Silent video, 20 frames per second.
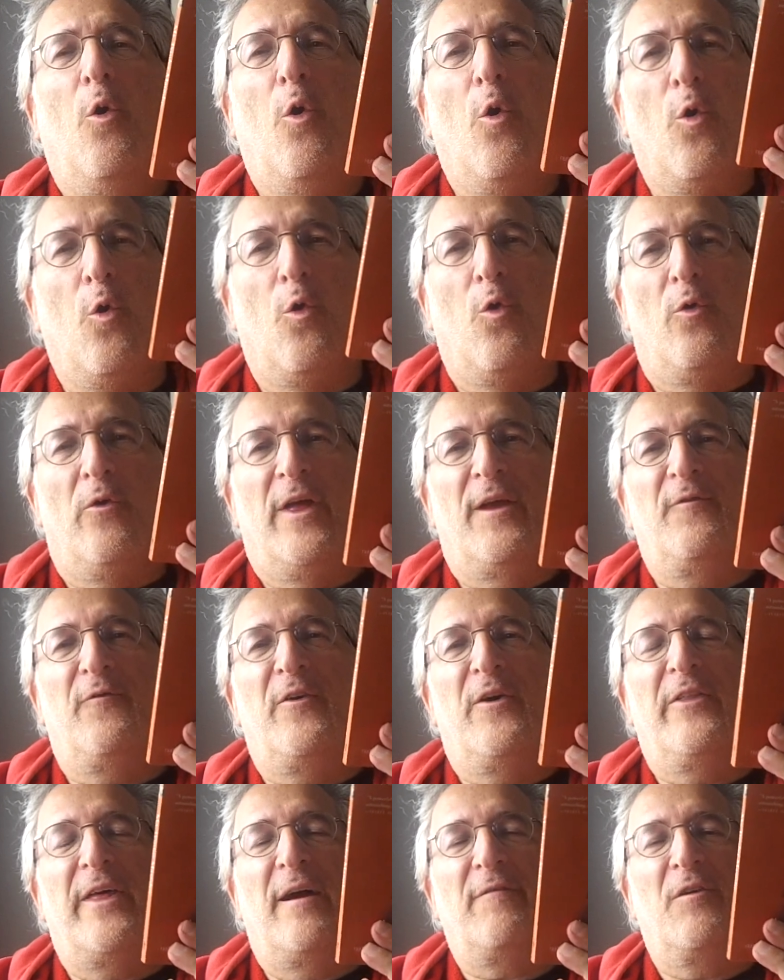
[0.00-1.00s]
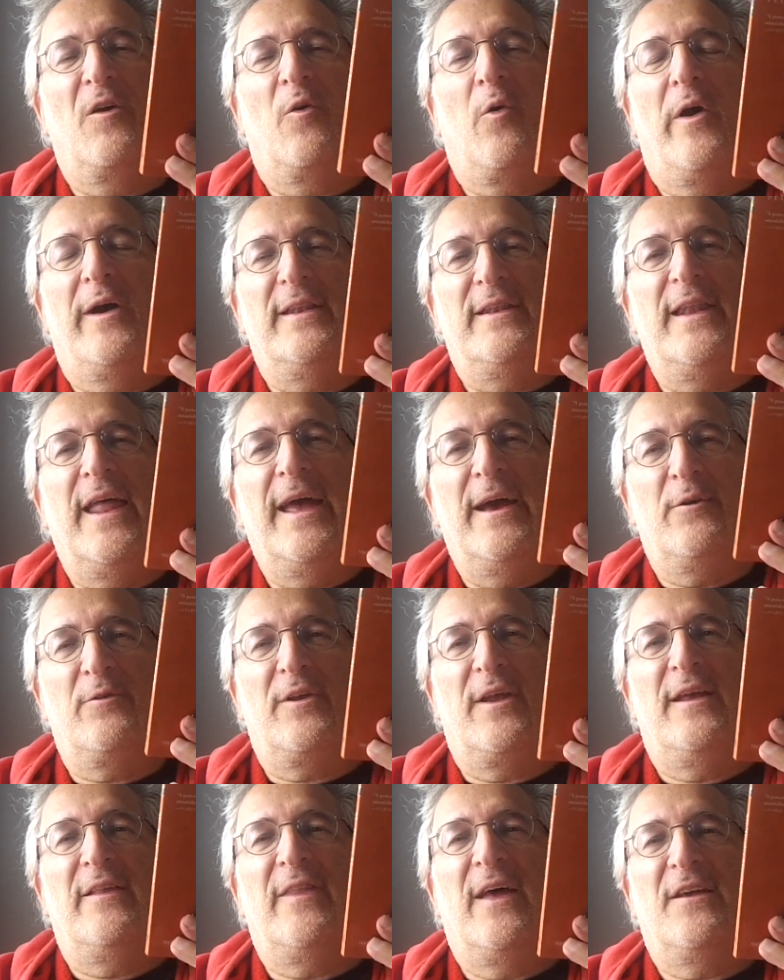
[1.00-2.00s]
Or they feel they haven't quite
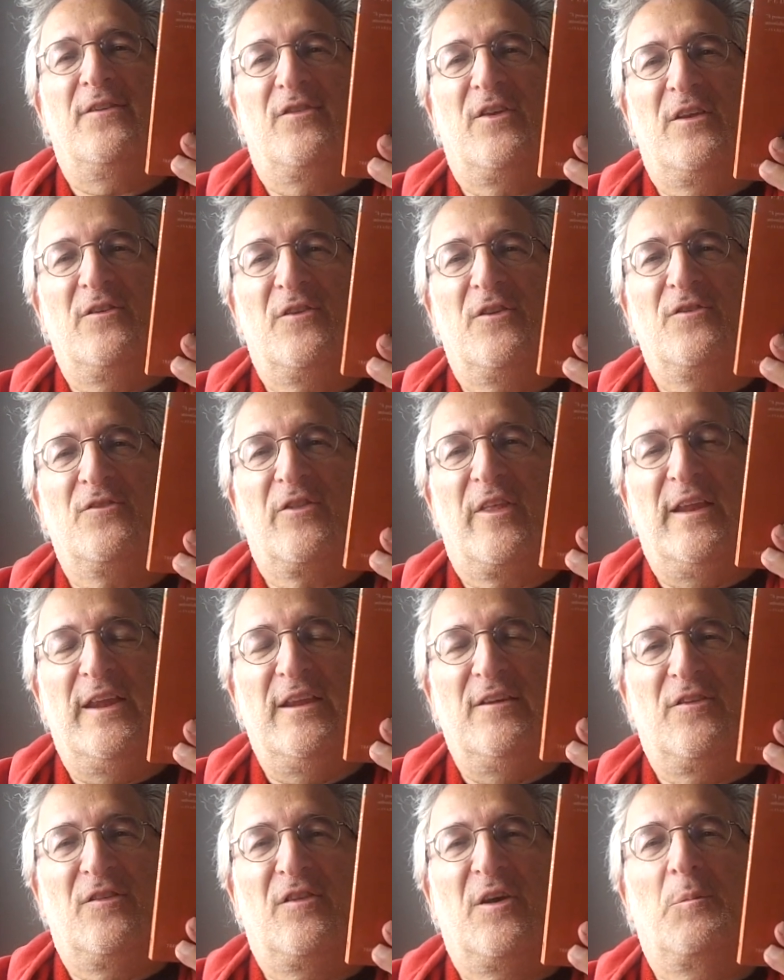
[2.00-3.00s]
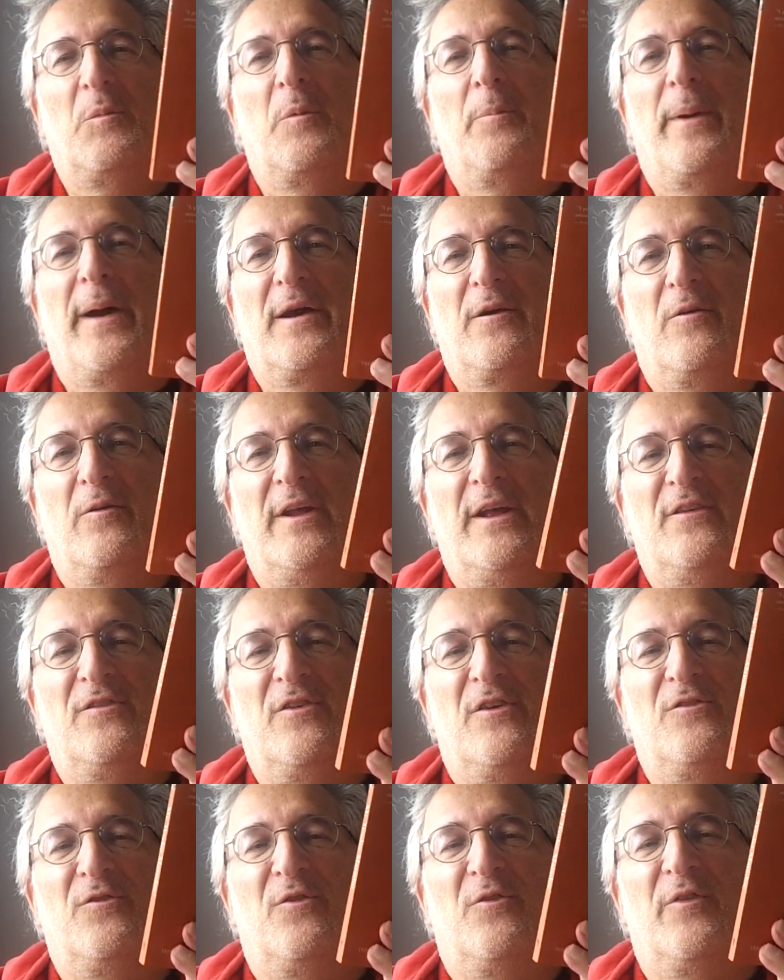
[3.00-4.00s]
nailed it in that sentence, they need to double back on it
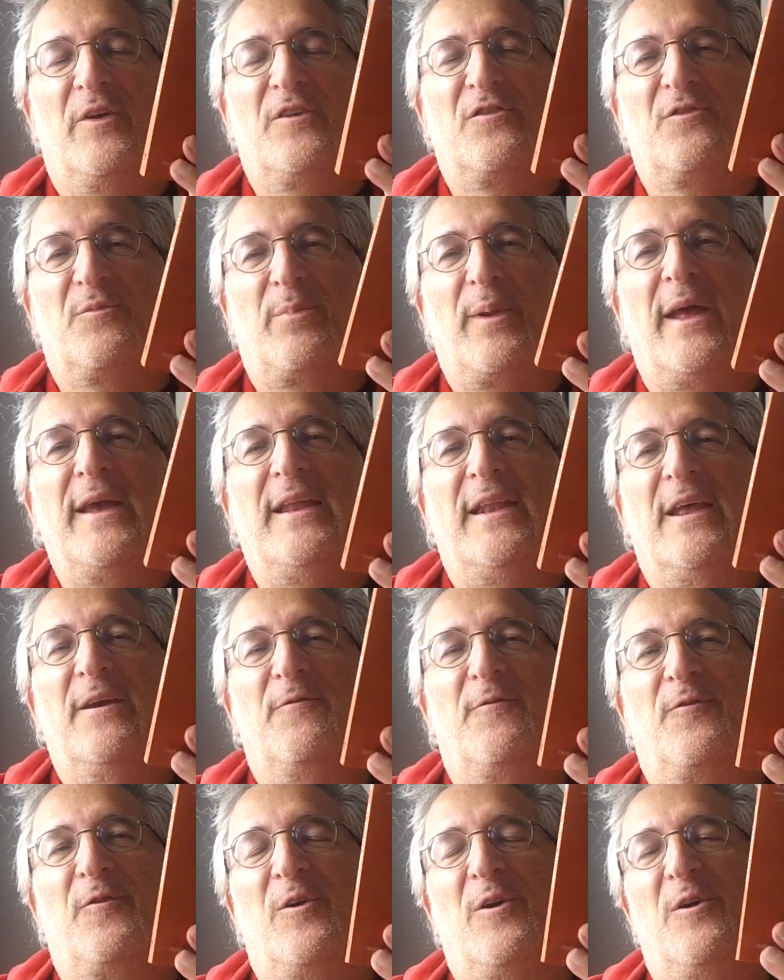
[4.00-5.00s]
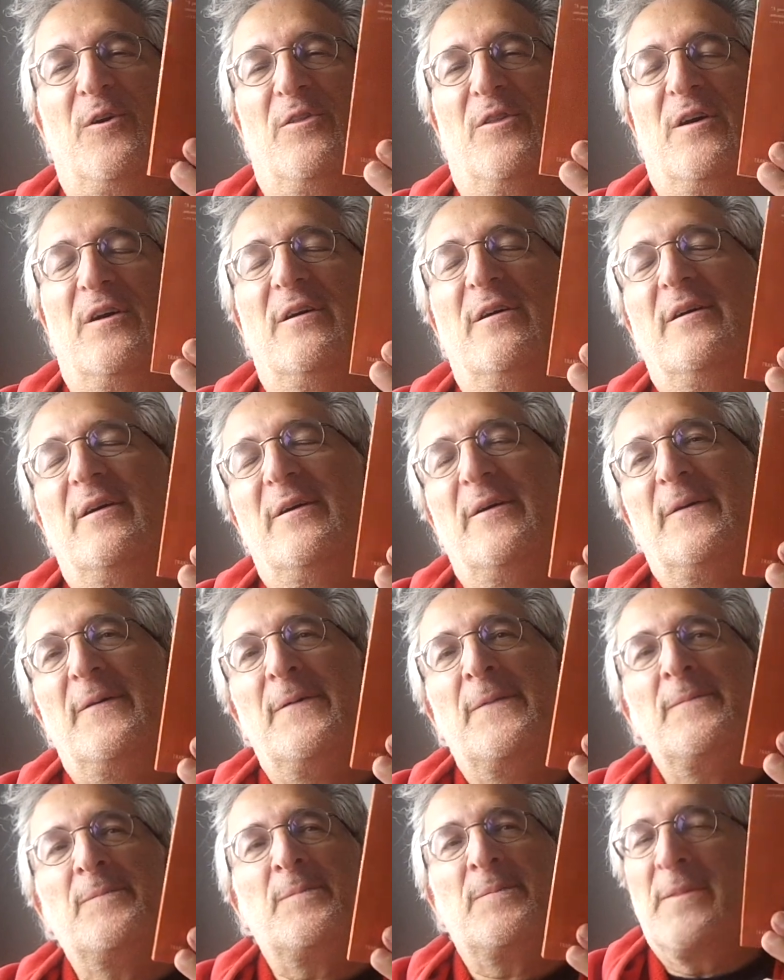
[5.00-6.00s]
to sort of explain it further.
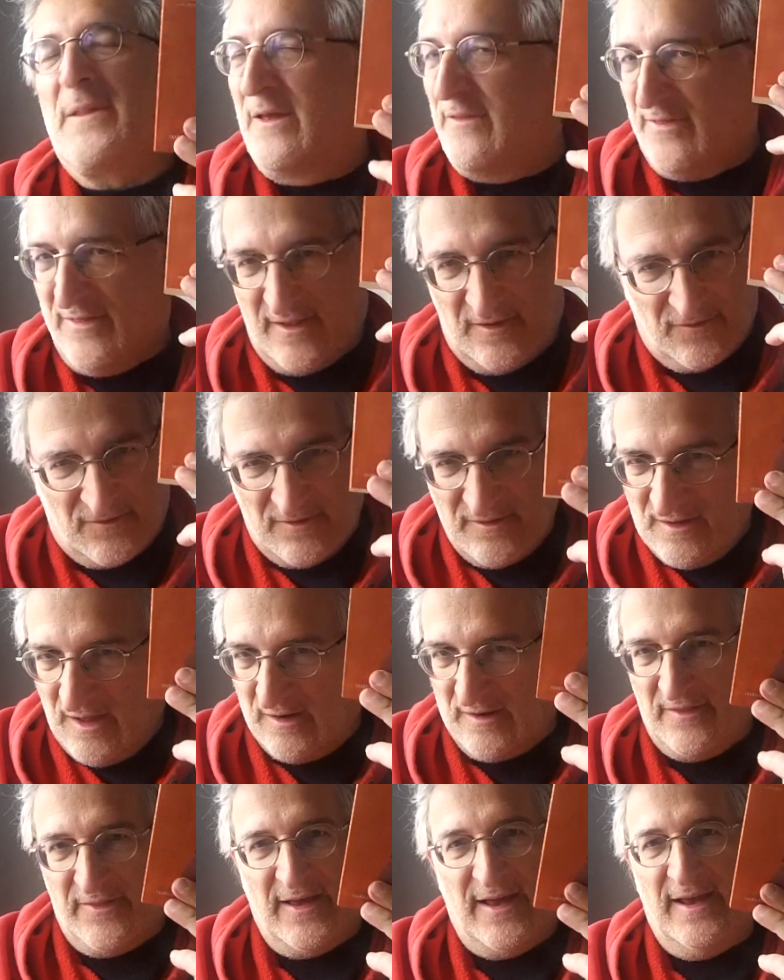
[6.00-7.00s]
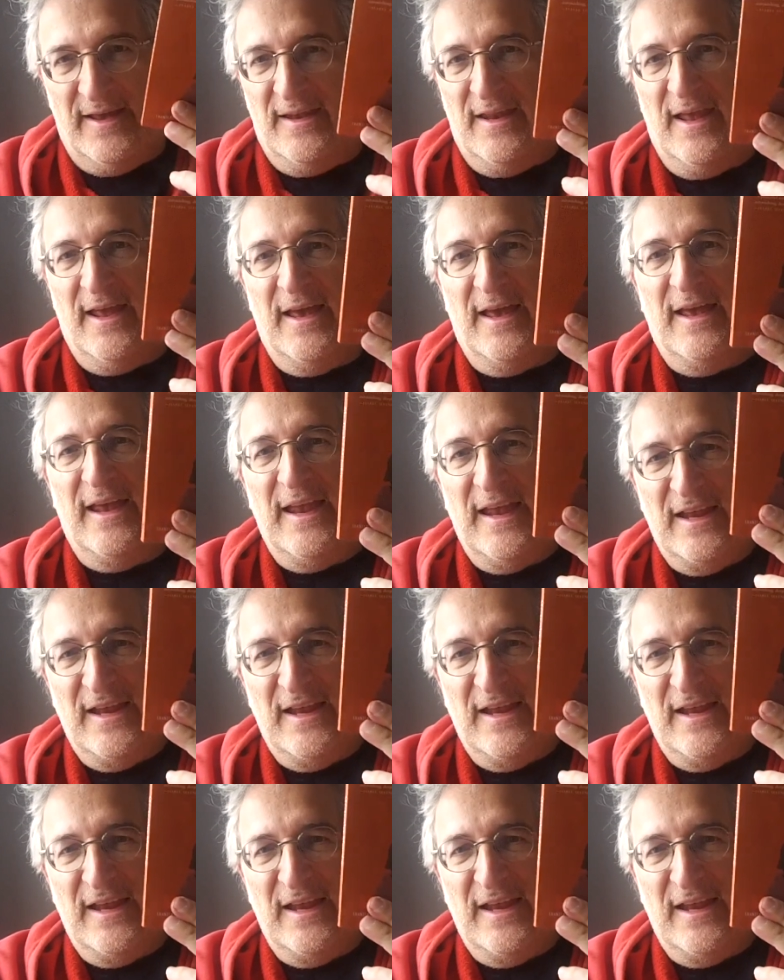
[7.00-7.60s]
There's none of that in here.